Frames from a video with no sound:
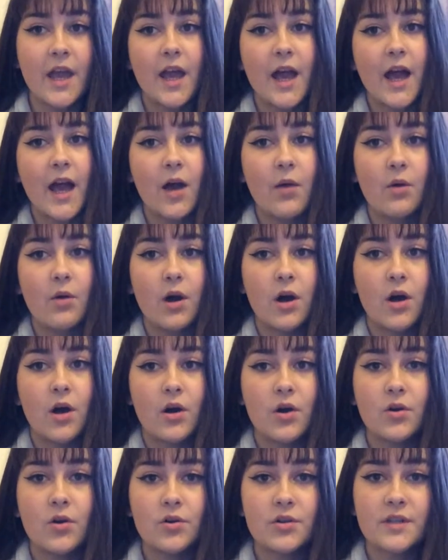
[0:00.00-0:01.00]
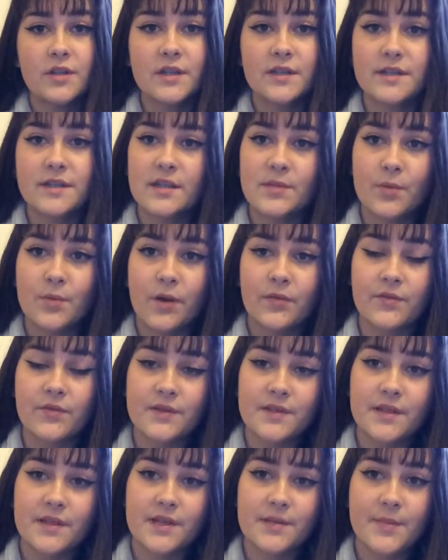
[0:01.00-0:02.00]
how our audience's
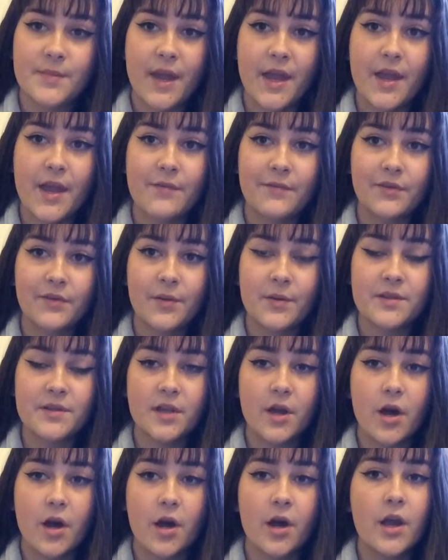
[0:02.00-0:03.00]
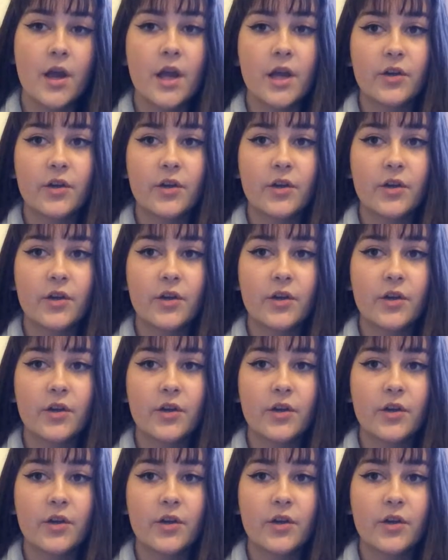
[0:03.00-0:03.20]
preferences may influence our